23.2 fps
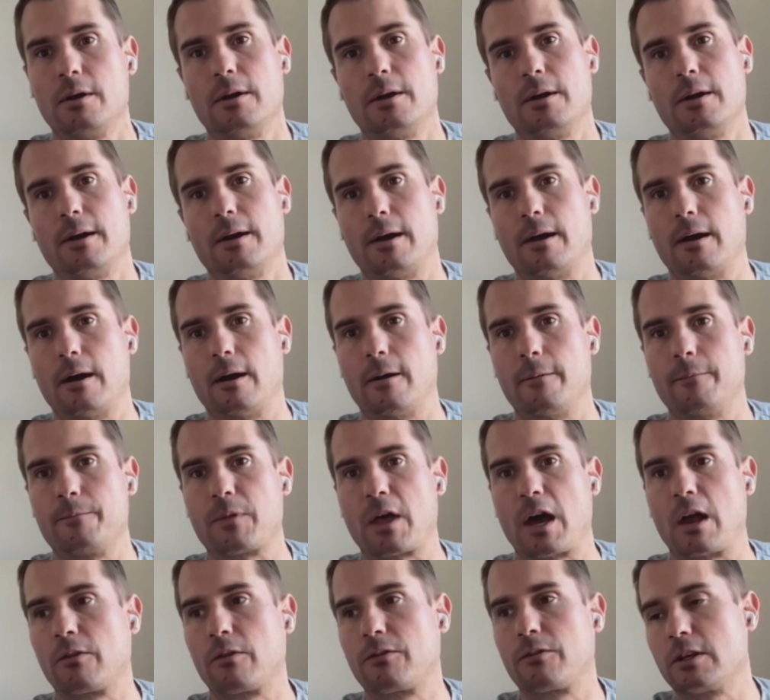Yeah. I
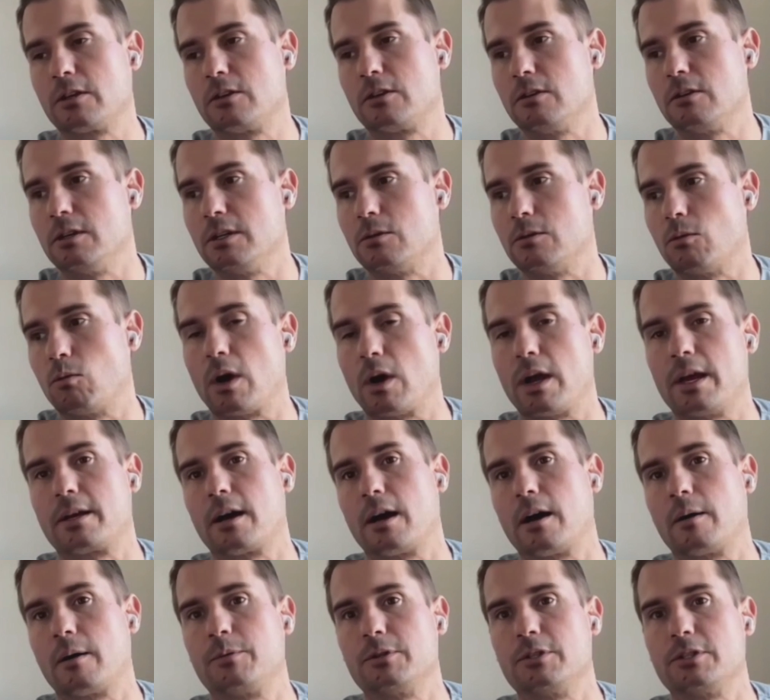don't think you need to wake
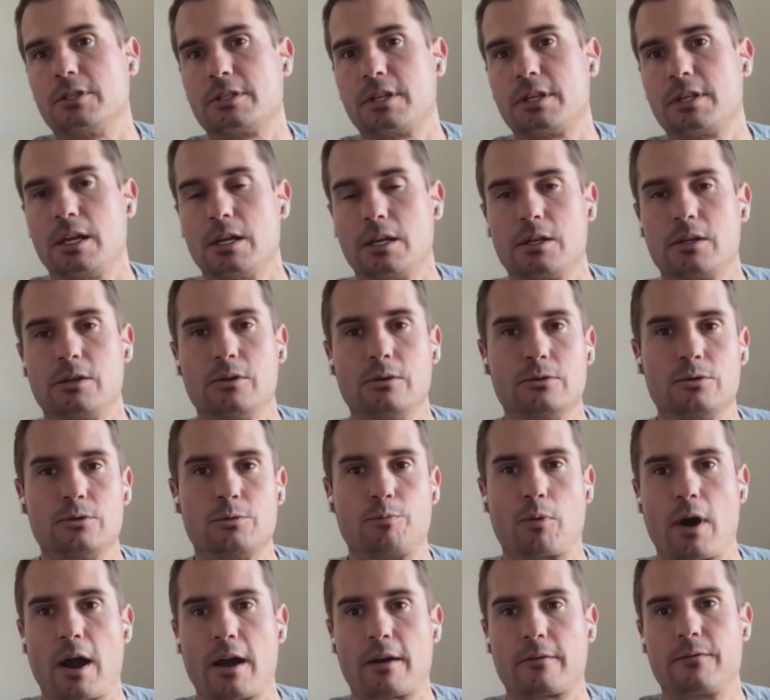up and just eat a huge
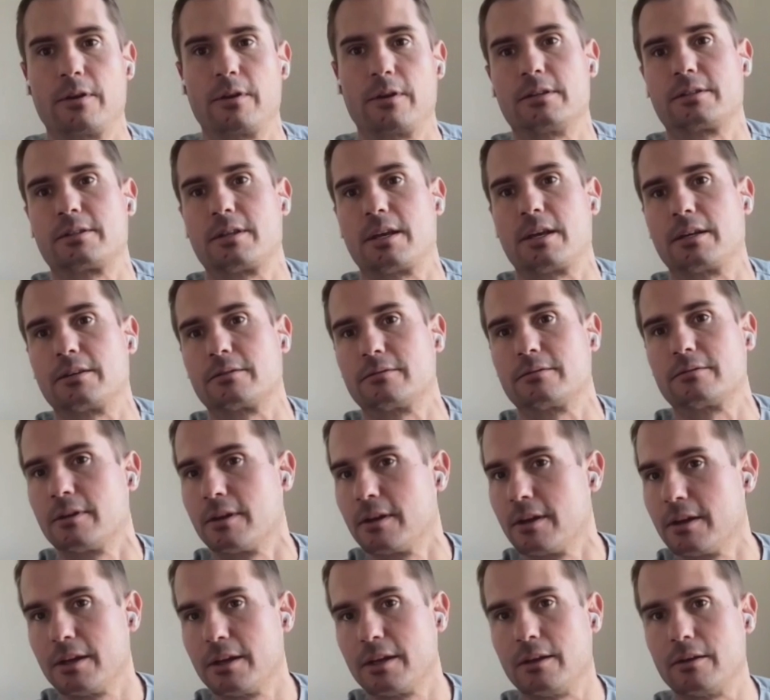breakfast, then,
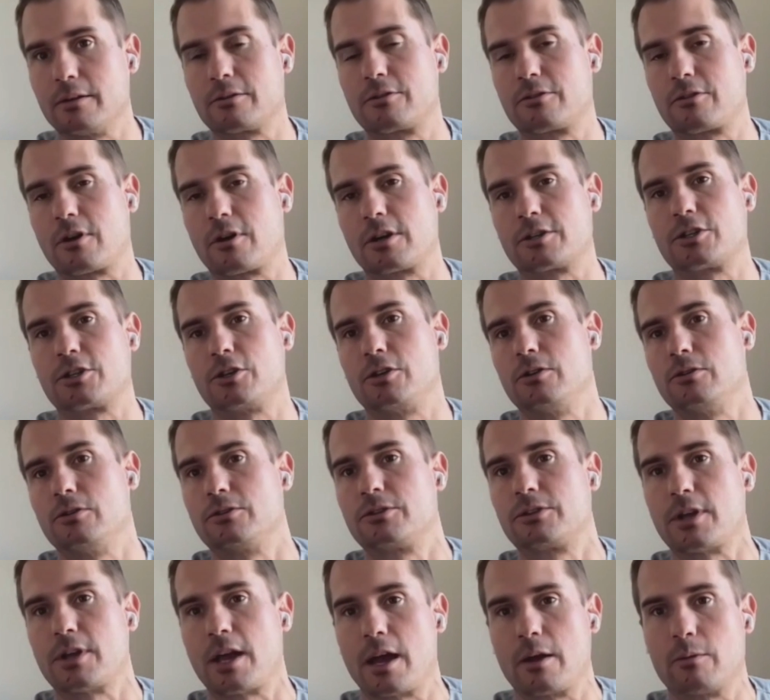you know, crush a huge
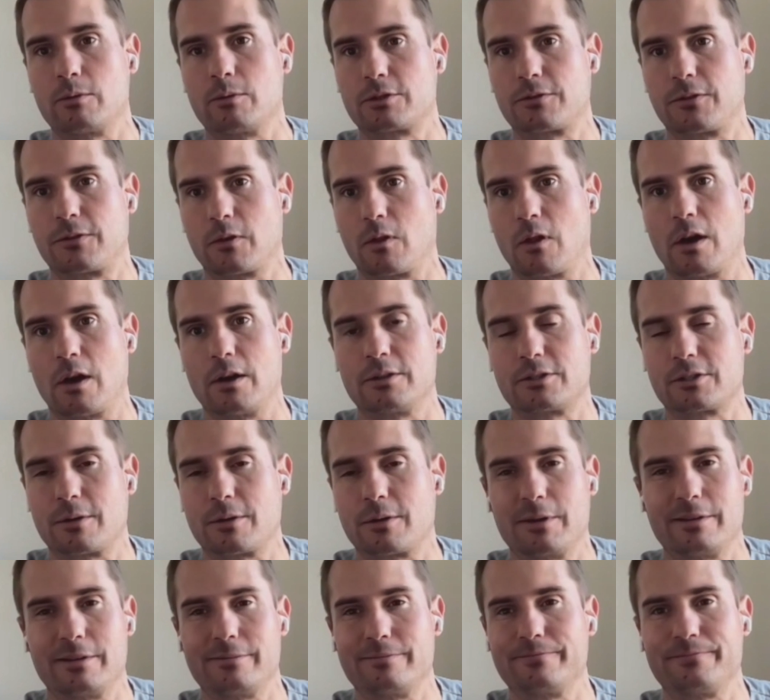sandwich for lunch. I
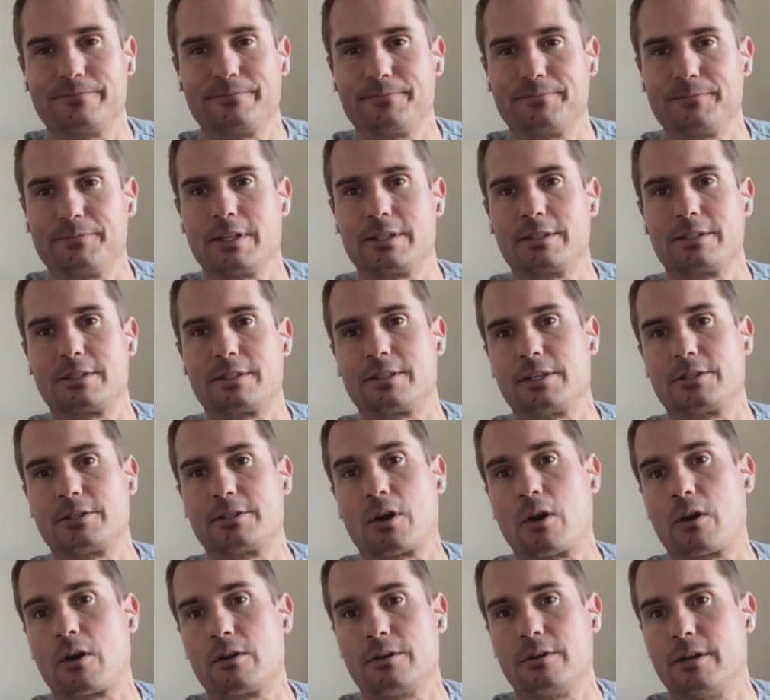mean, it's
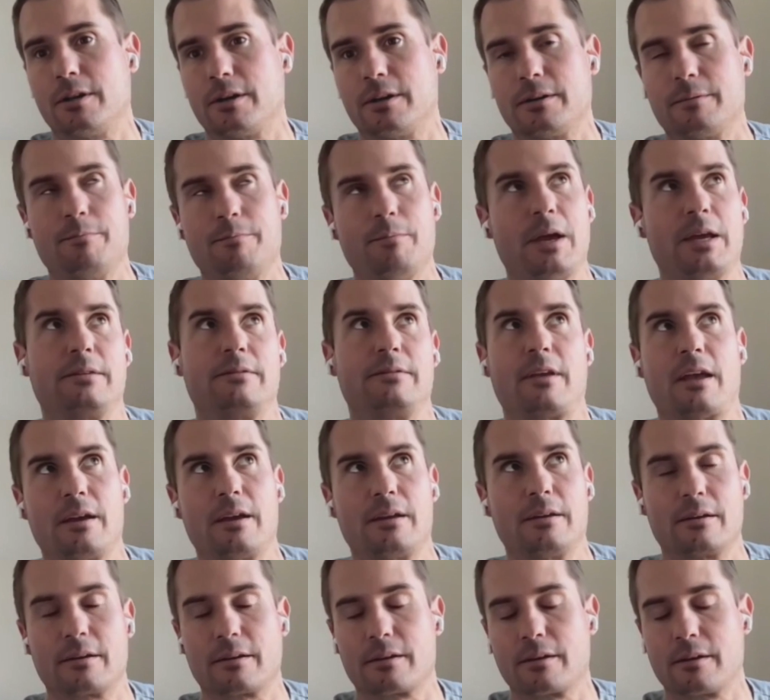hard to
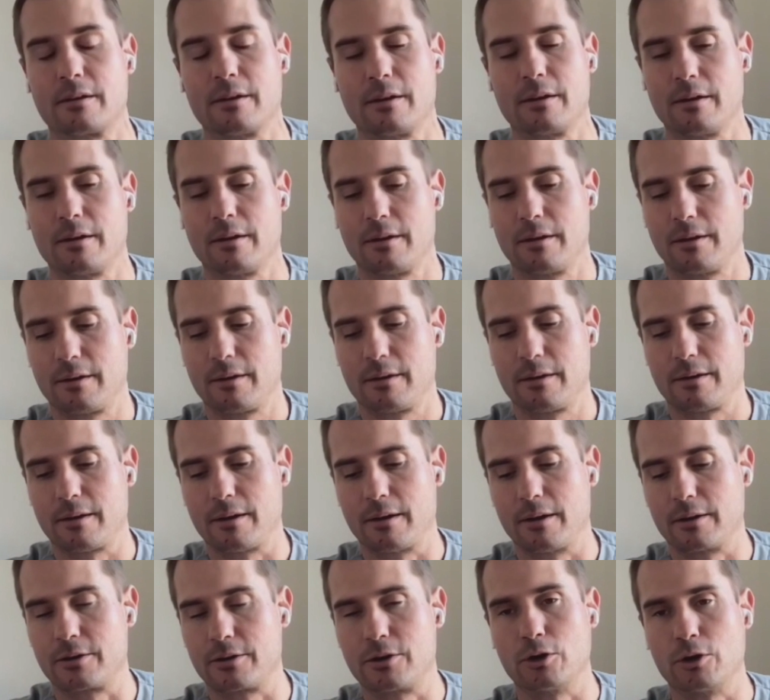maintain a
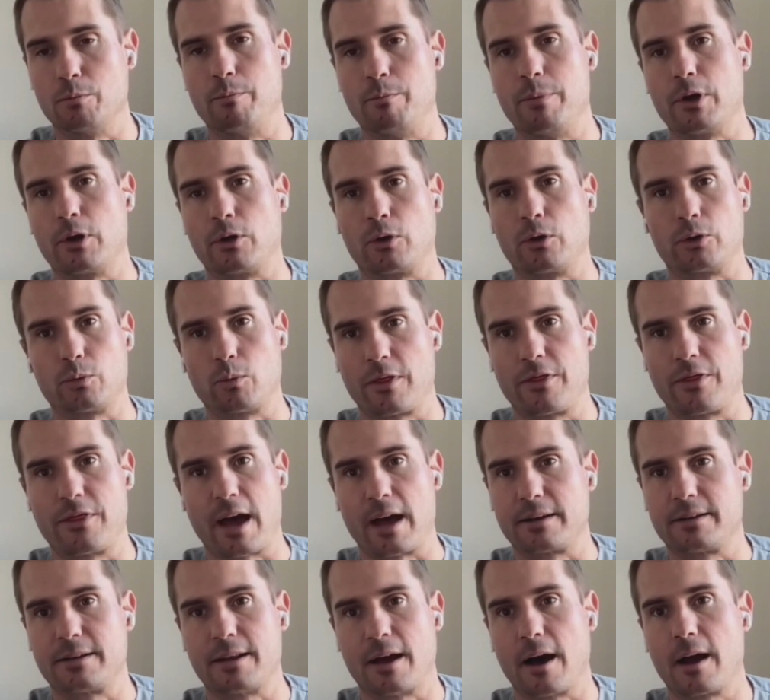good build with
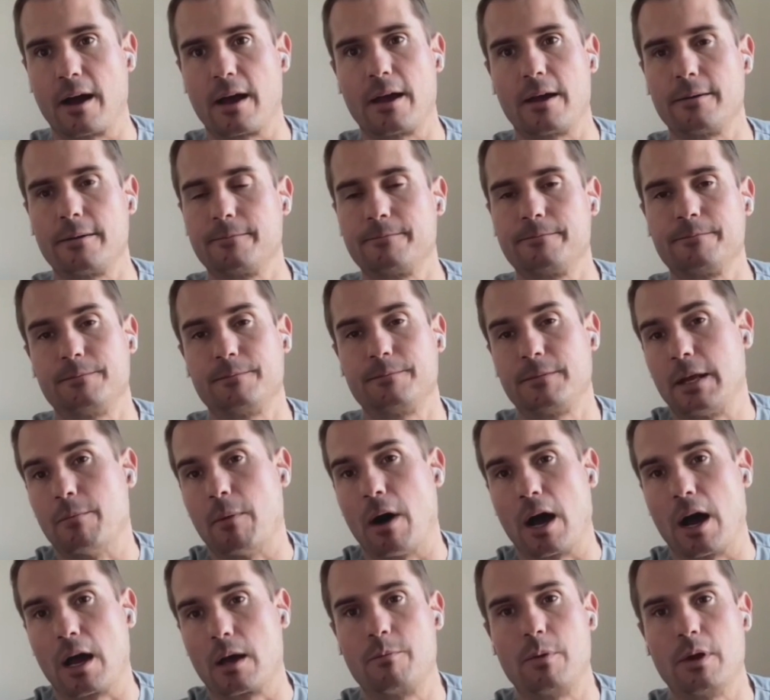that diet, in
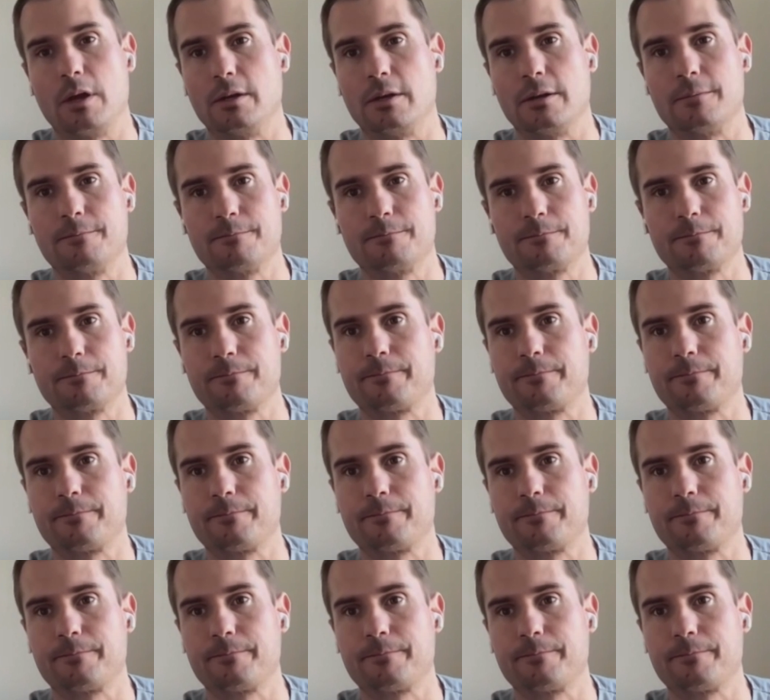my opinion.